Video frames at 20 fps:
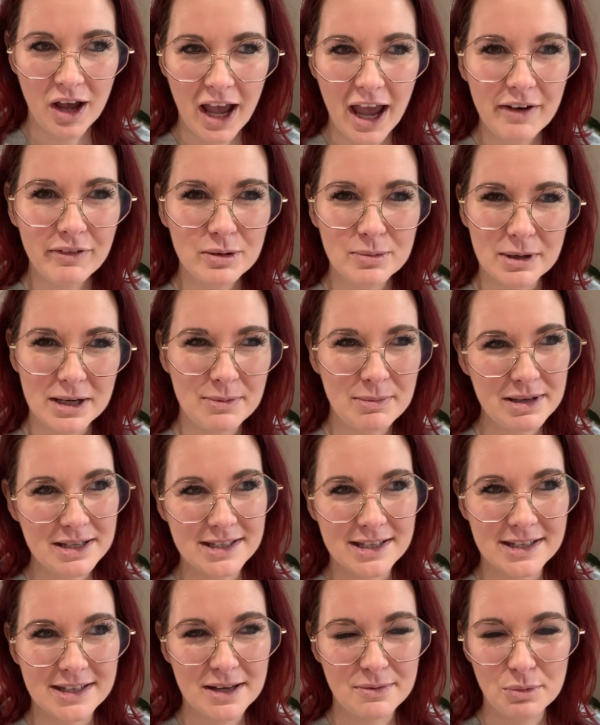Everybody
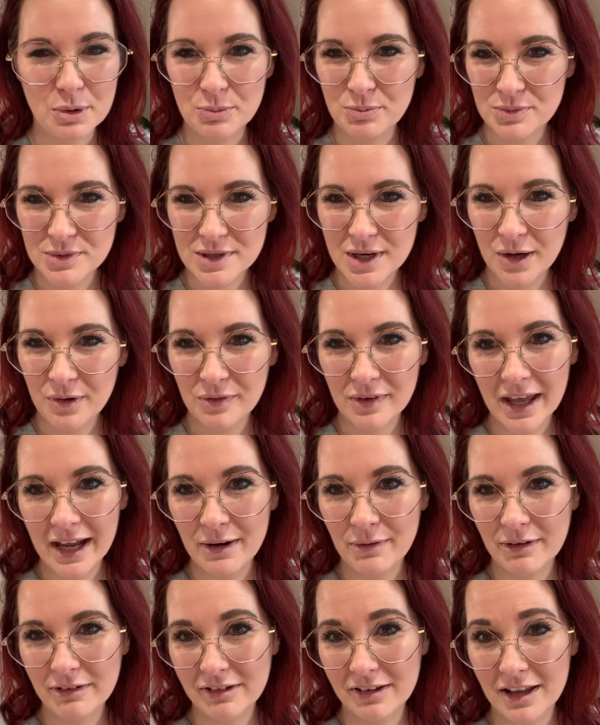misses their mums, don't they?
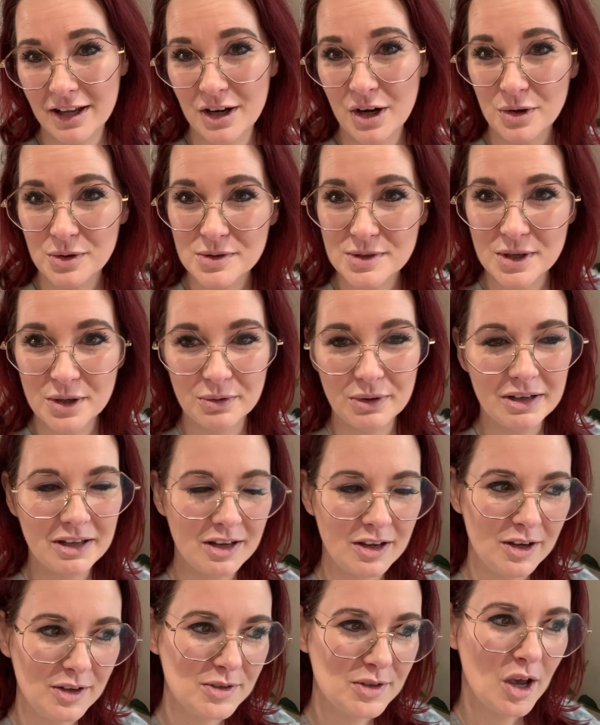Whether they're not still with
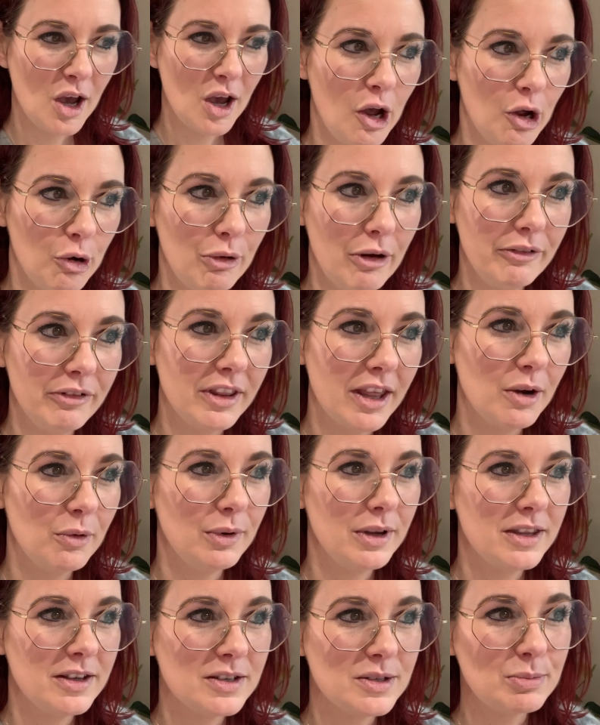us, whether they're
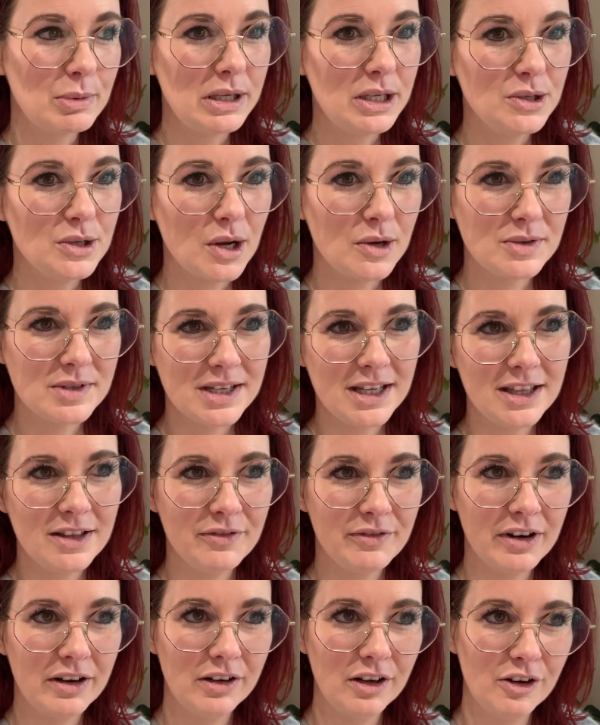with us but you don't see
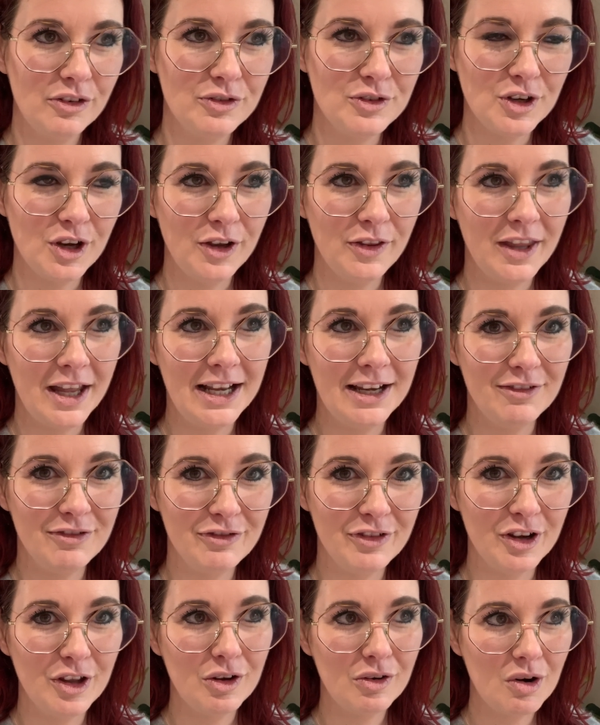them very often, they live
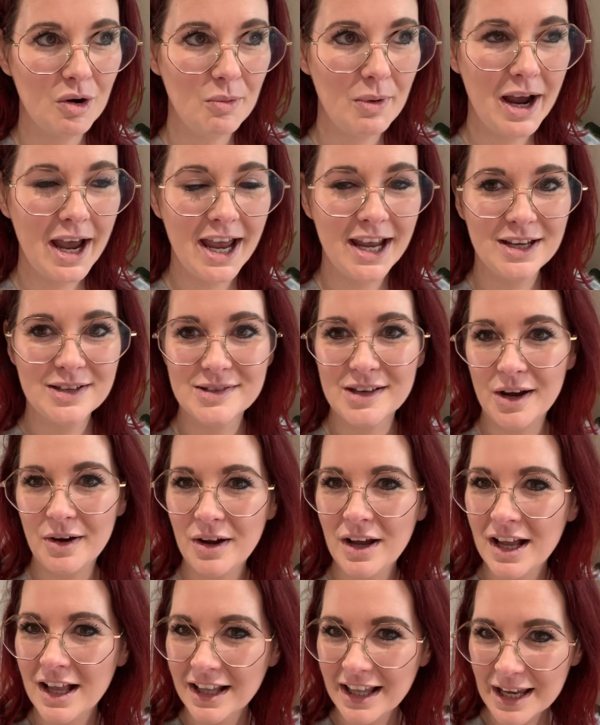further away. So
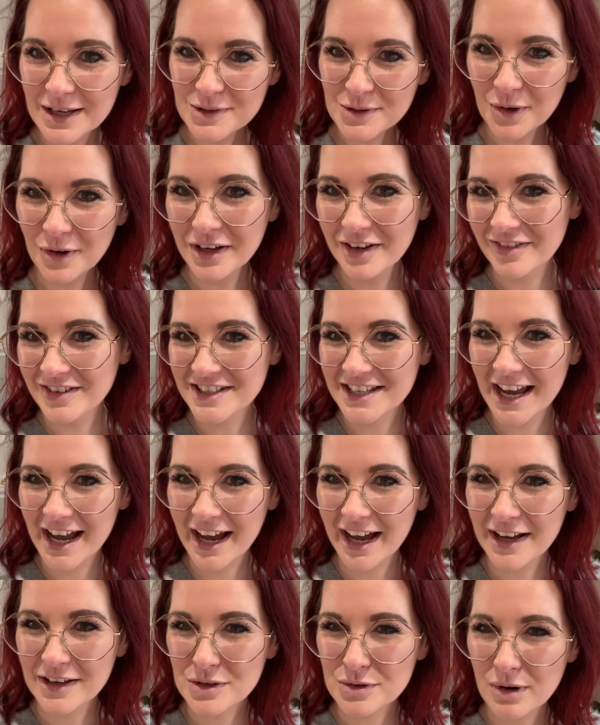let's all give a shout
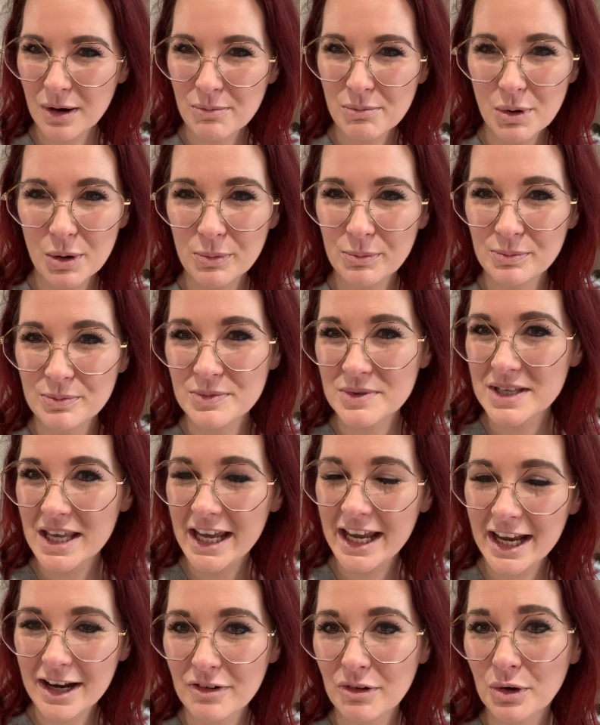out to our mums
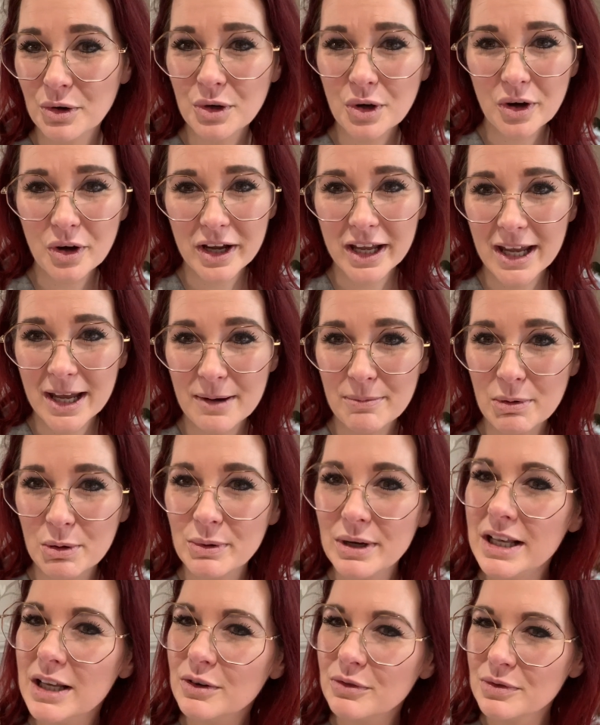here or not here, but
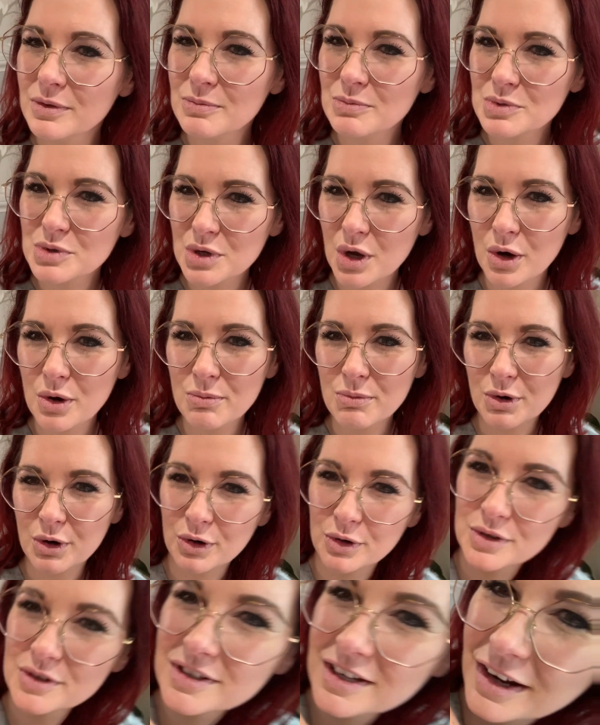we love them so
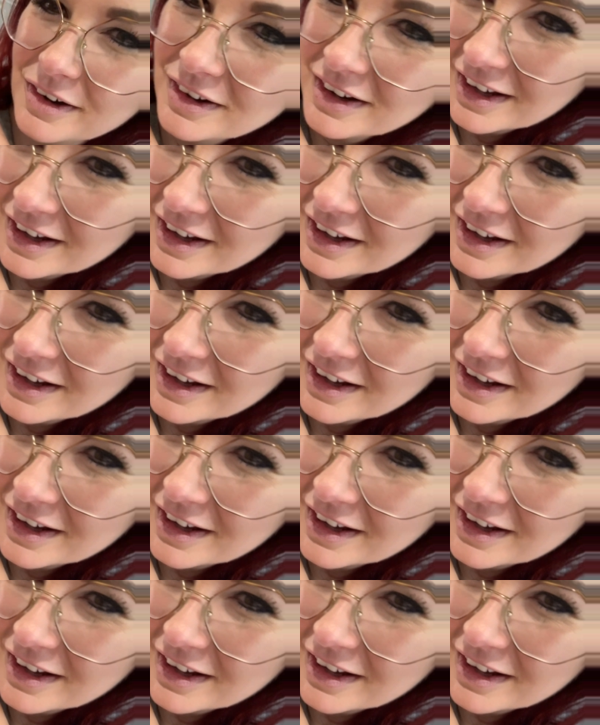much. So